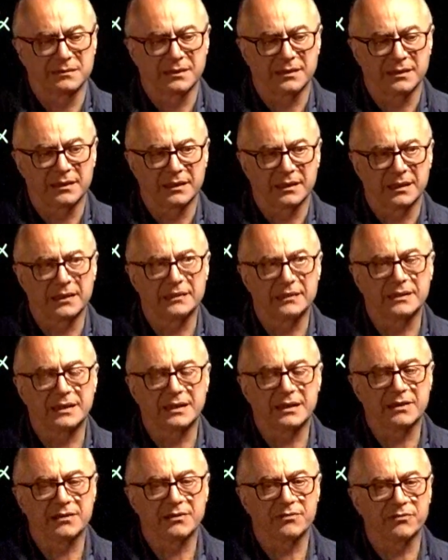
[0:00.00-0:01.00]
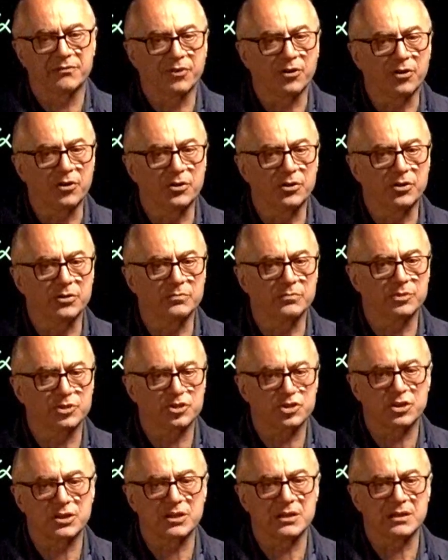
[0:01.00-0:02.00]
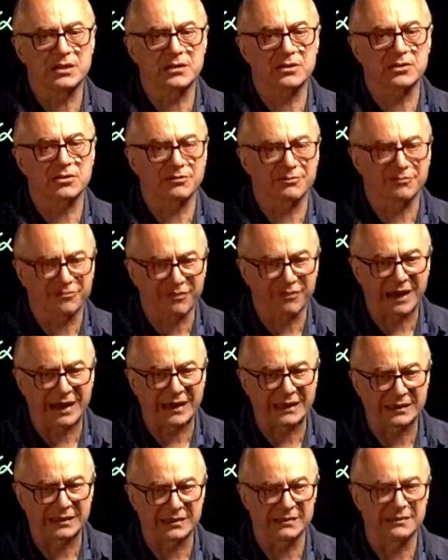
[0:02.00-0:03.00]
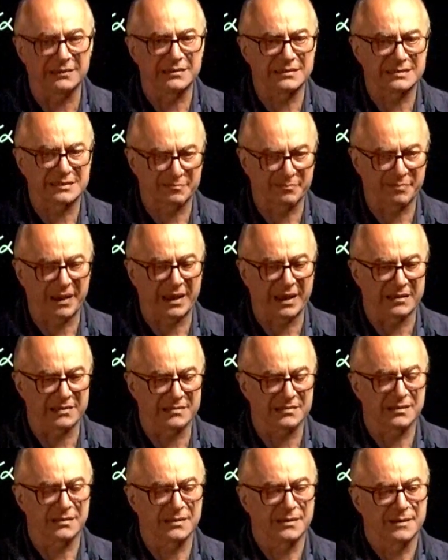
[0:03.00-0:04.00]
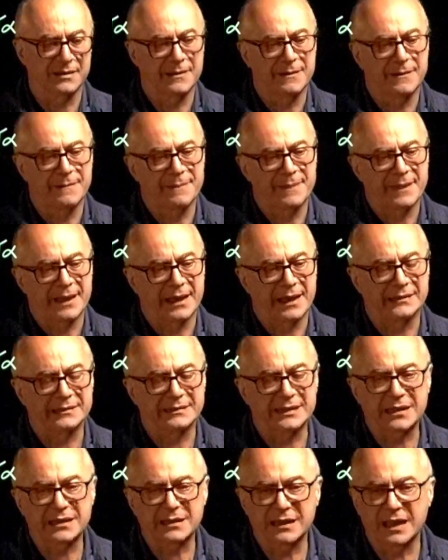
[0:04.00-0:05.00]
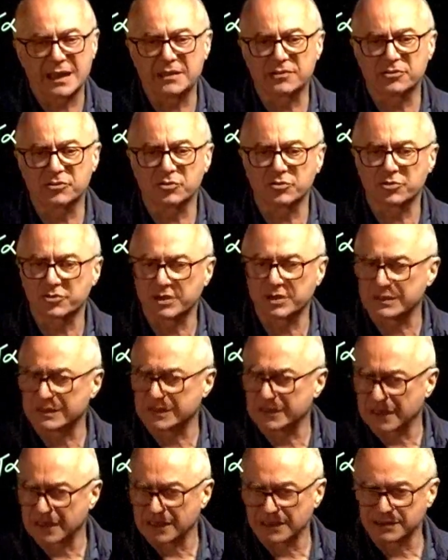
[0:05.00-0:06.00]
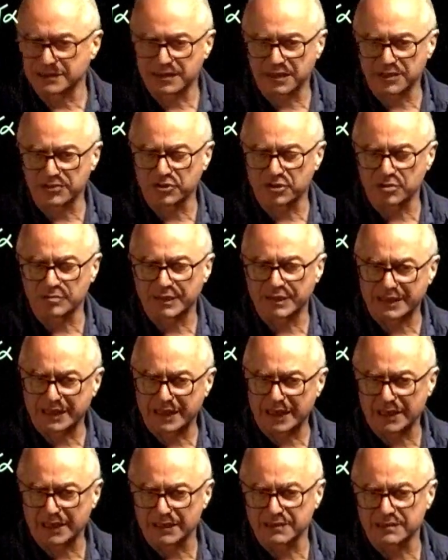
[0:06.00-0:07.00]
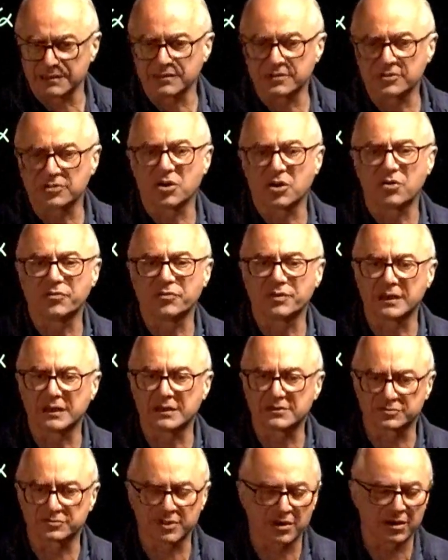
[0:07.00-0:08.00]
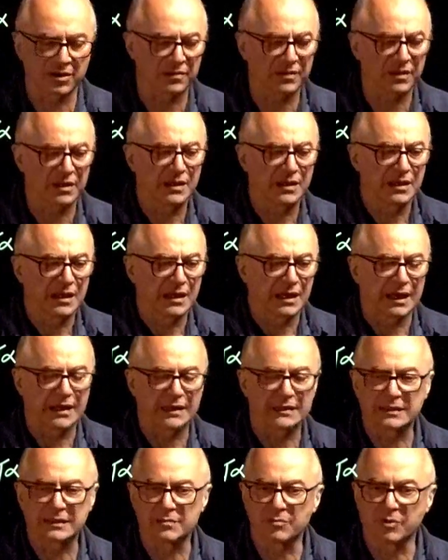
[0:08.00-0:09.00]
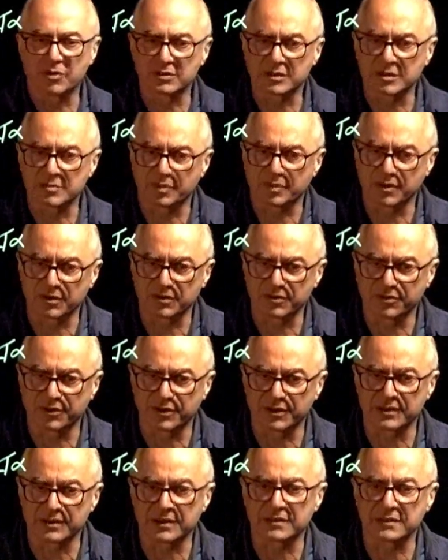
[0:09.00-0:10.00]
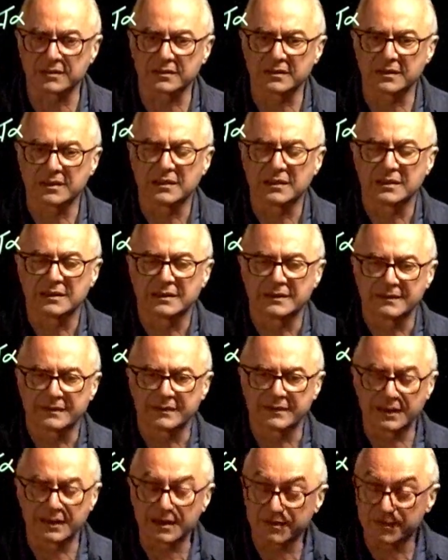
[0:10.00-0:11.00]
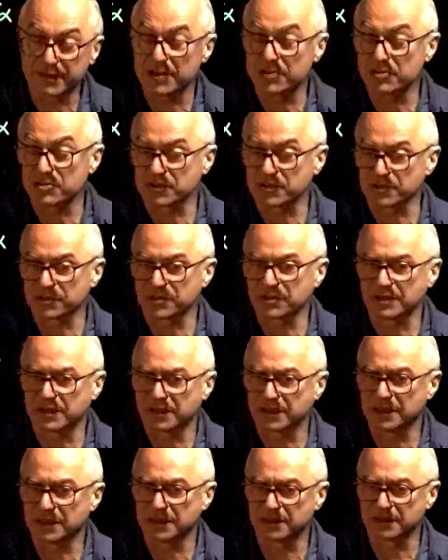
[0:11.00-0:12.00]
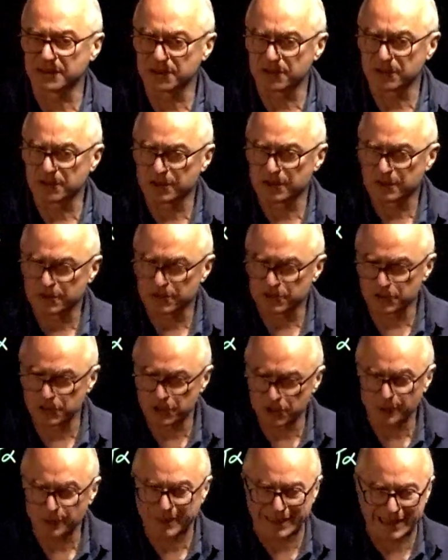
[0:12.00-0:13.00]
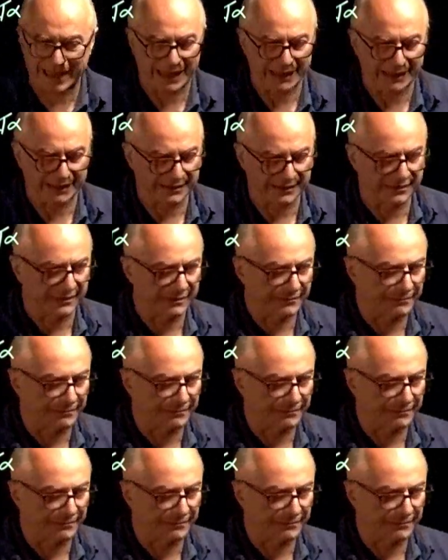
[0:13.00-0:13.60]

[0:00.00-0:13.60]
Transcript: in the volume shear confining space. And that led to critical state soil mechanics, Schofield and Roth, and the multiple further derivations in geomechanics.